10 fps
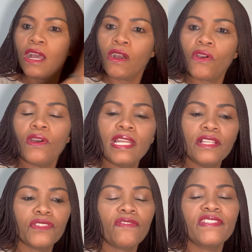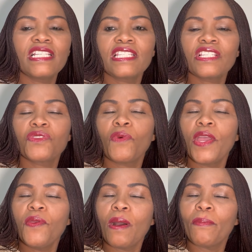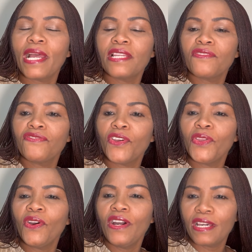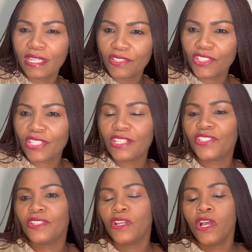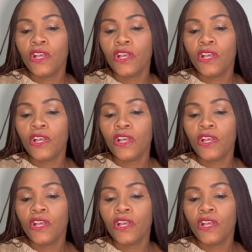College of Nursing where you applied for your registration.